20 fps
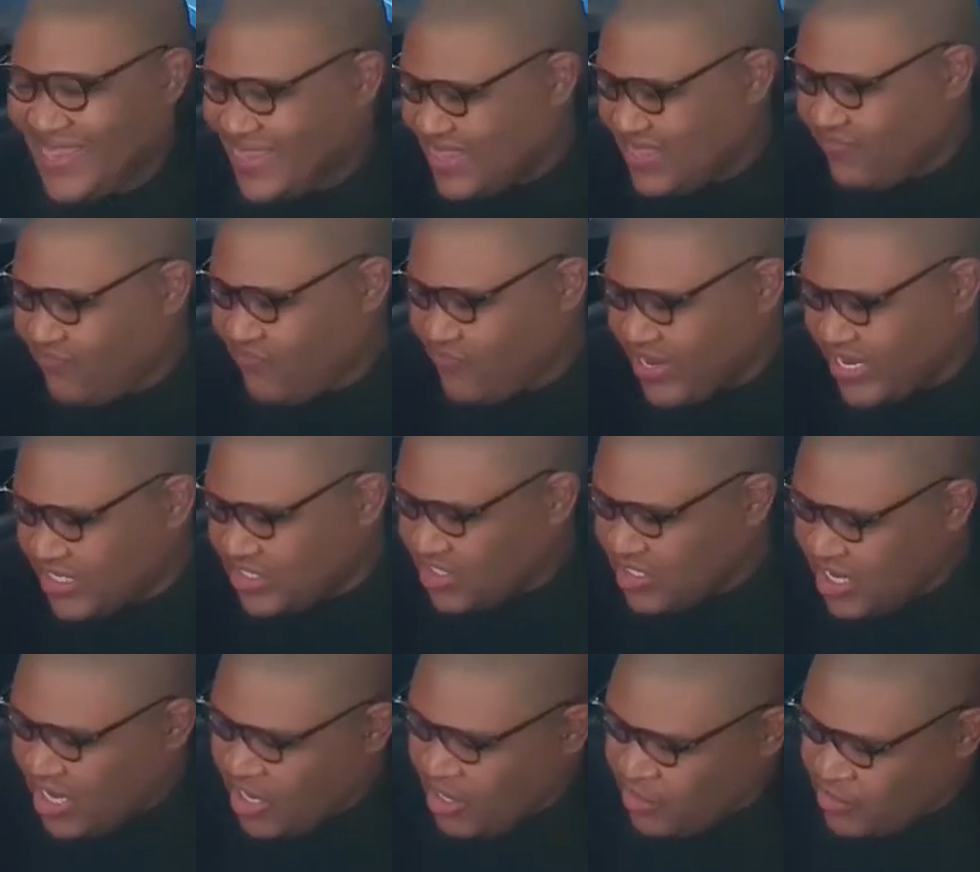in the front.
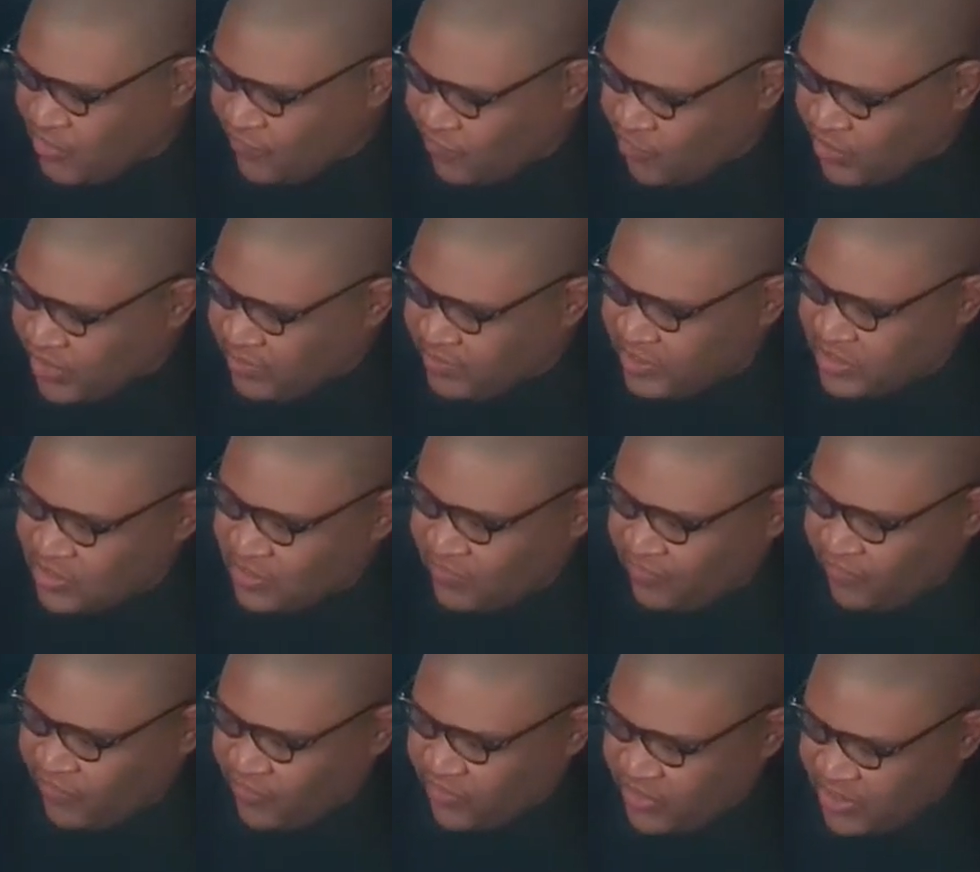You've got a bit
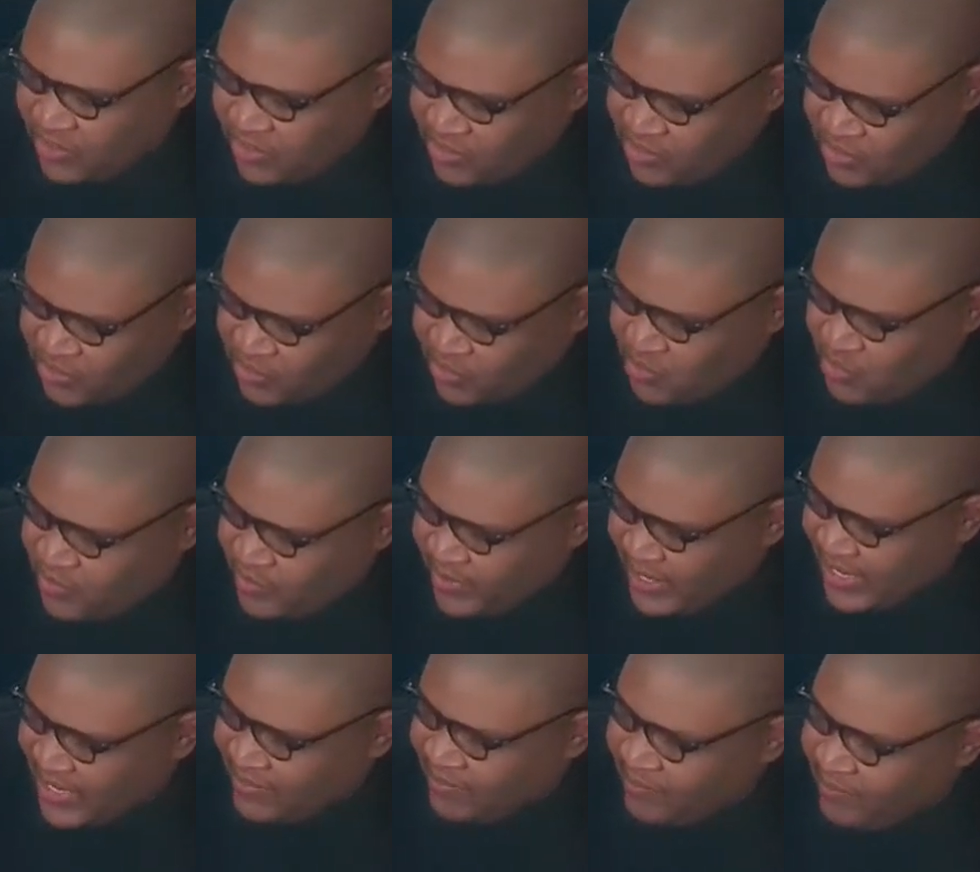of chrome
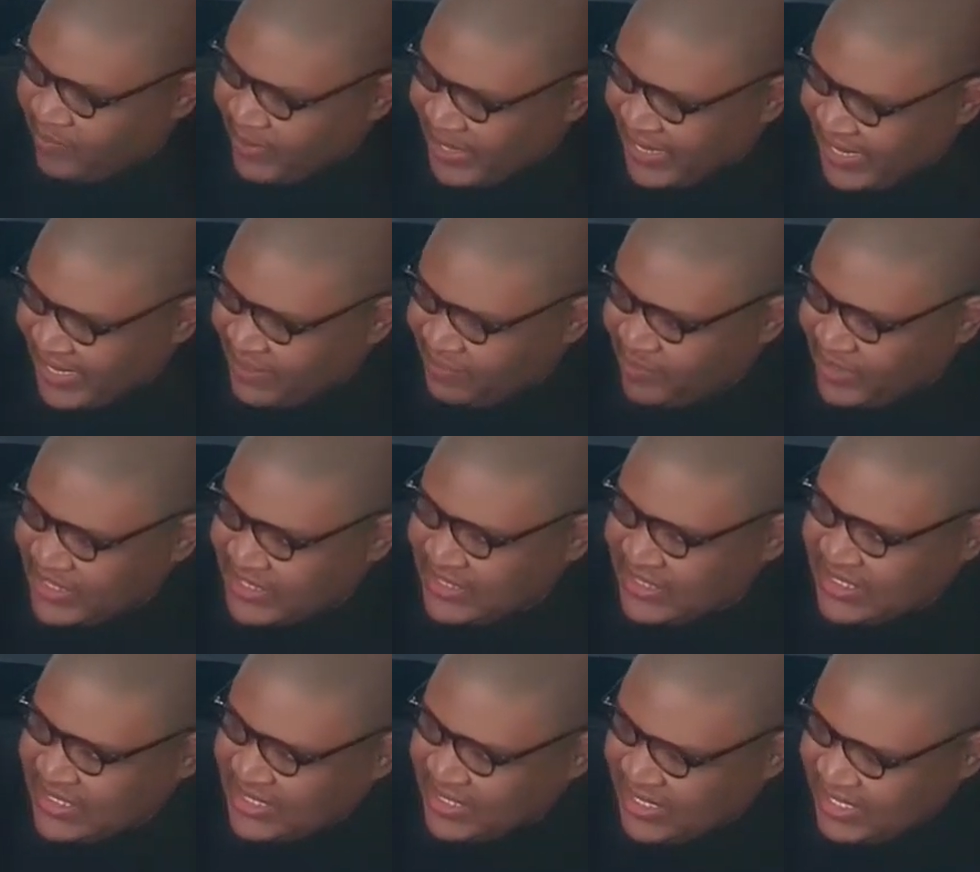and black
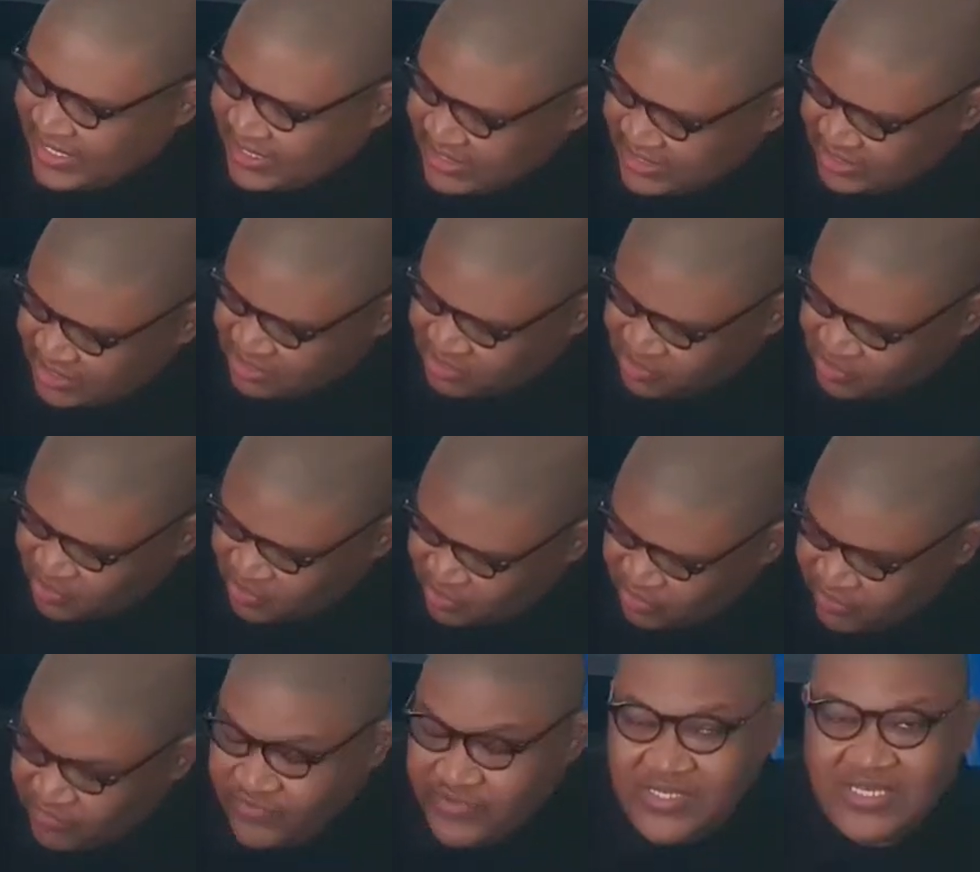plastic that sort
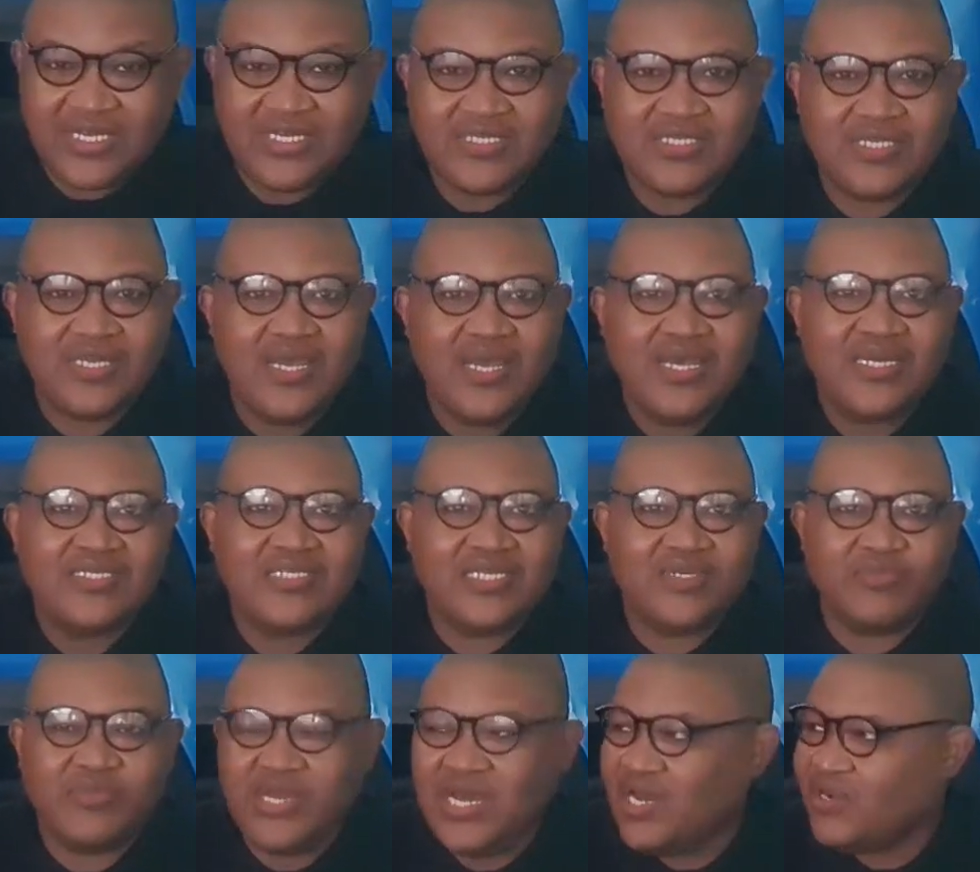of says,
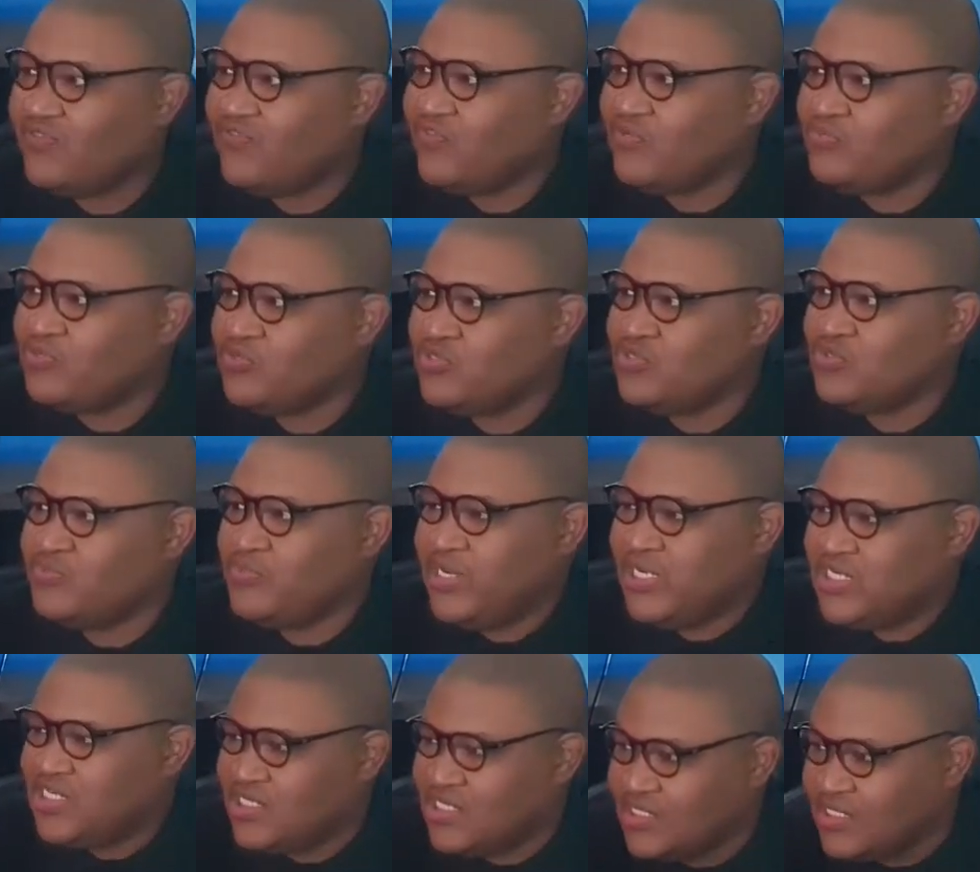take me out for
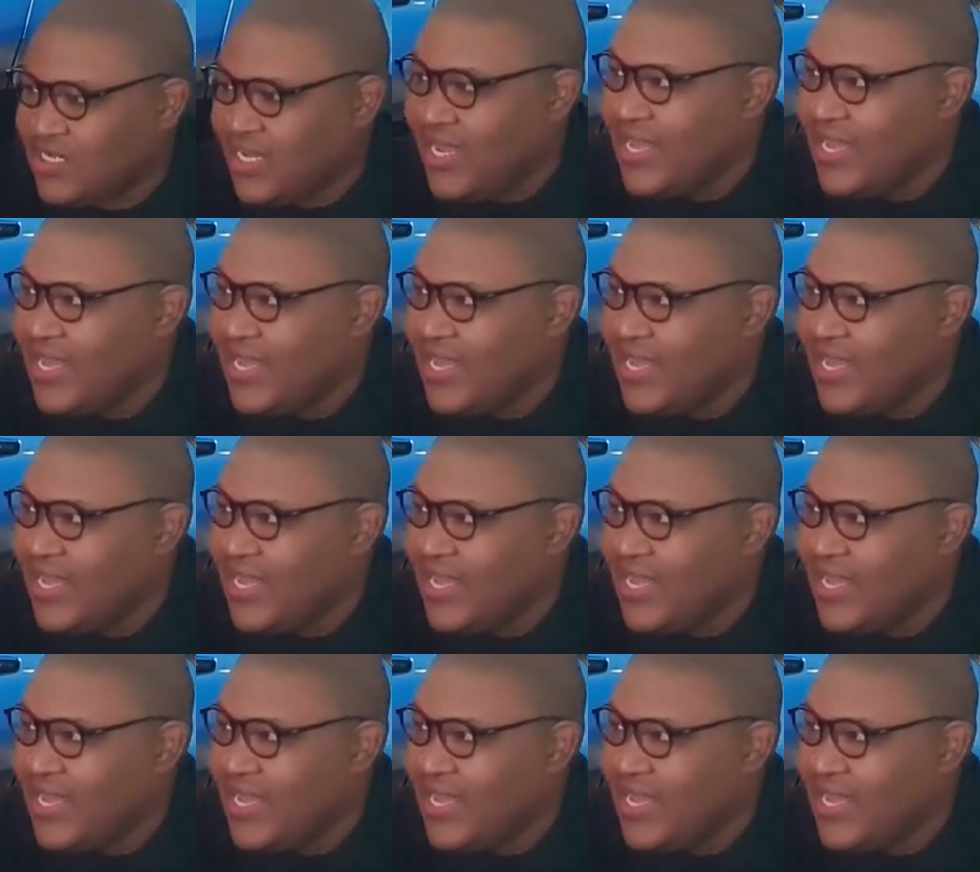Bundubeshi.